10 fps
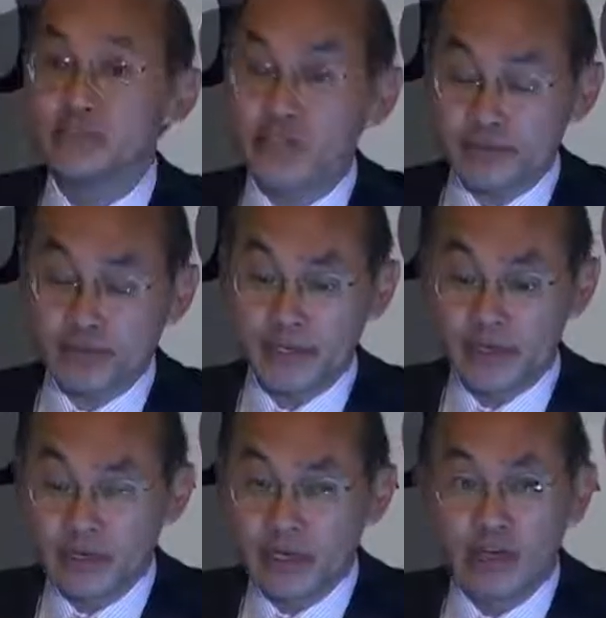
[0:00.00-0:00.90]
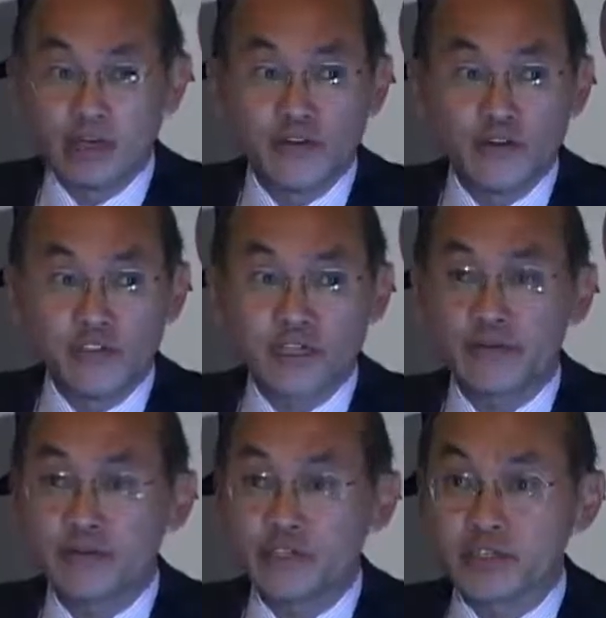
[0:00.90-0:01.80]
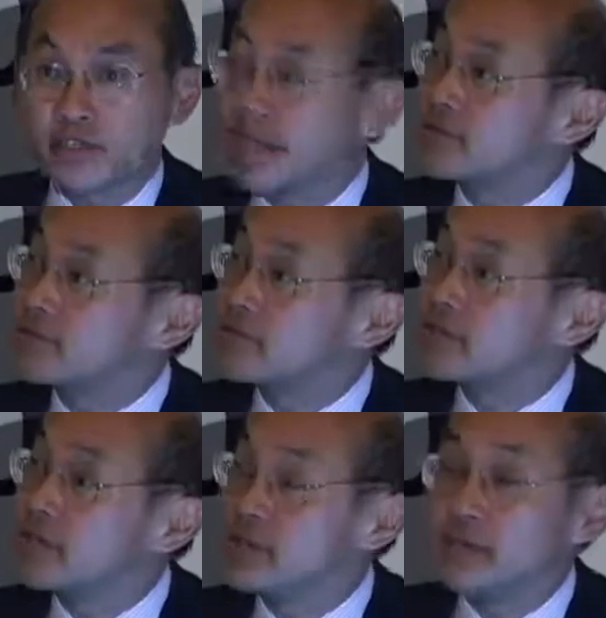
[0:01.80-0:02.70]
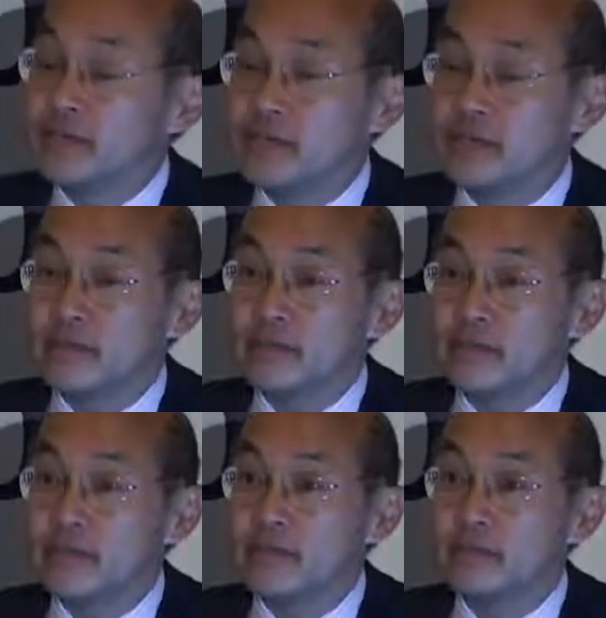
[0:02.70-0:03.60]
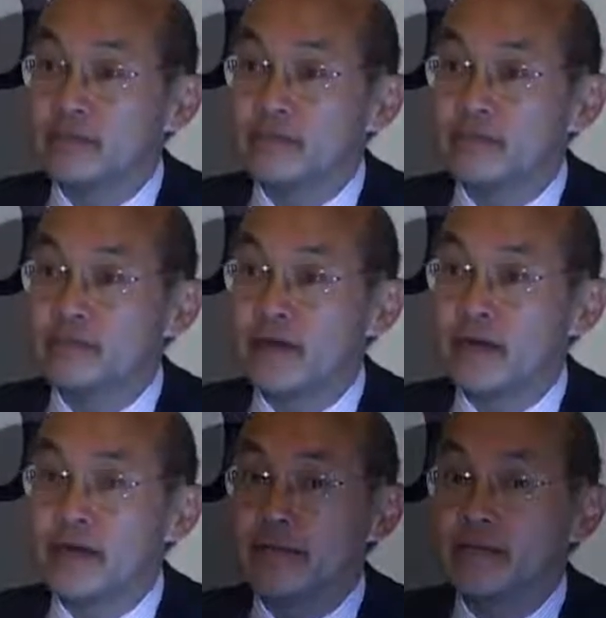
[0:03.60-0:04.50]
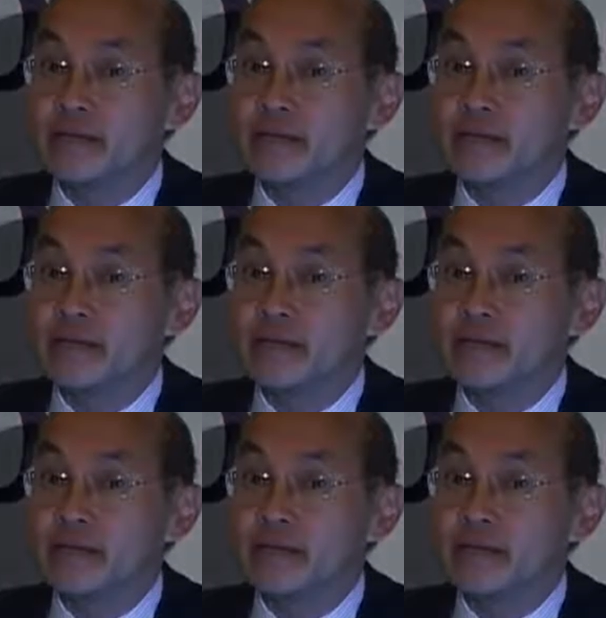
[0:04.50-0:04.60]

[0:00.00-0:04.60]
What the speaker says: and gentlemen, firstly I would just like to say my